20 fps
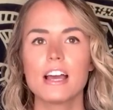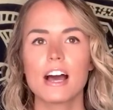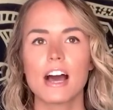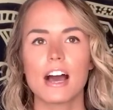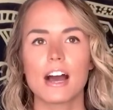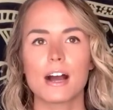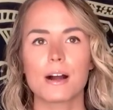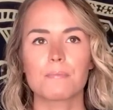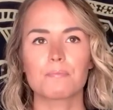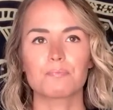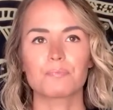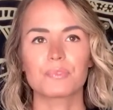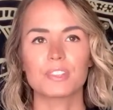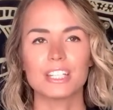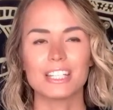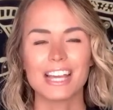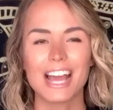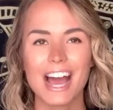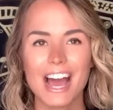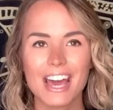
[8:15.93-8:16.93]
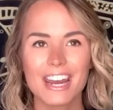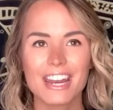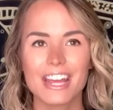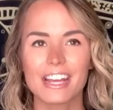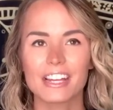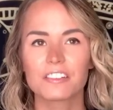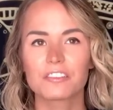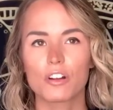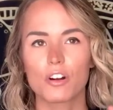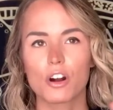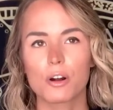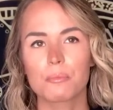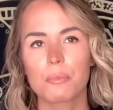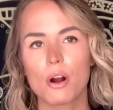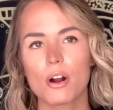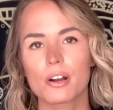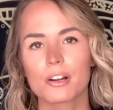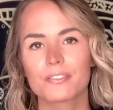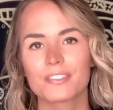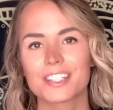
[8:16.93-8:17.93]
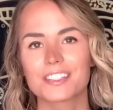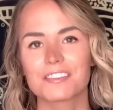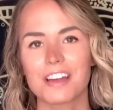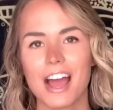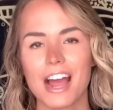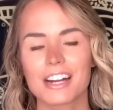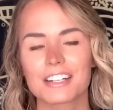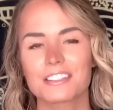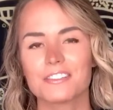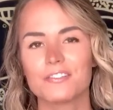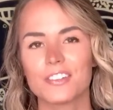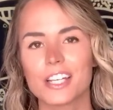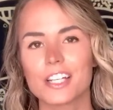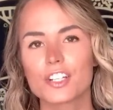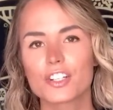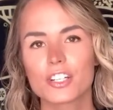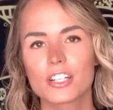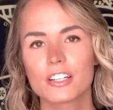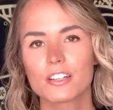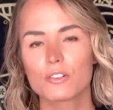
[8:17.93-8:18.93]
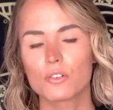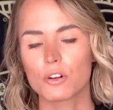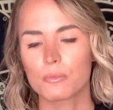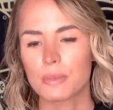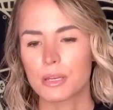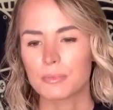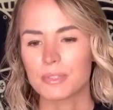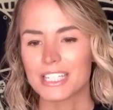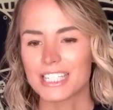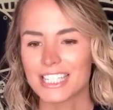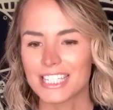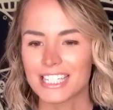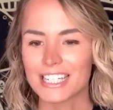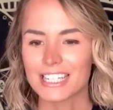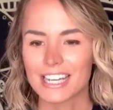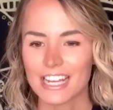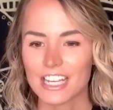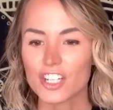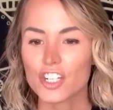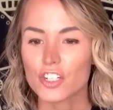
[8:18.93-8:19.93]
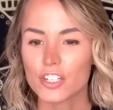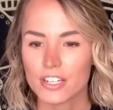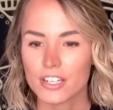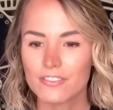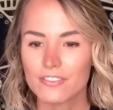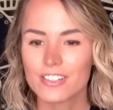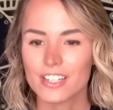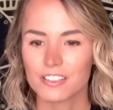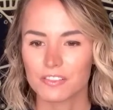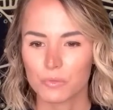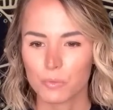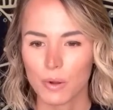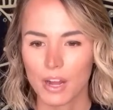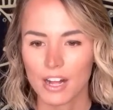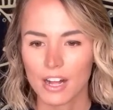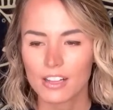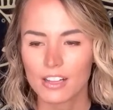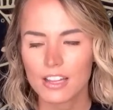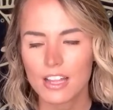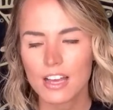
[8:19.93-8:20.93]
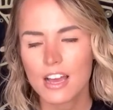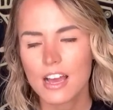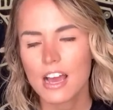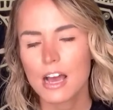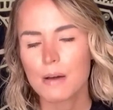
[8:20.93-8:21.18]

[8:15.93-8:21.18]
the headaches are a part of this activation, or maybe a DNA shift as well.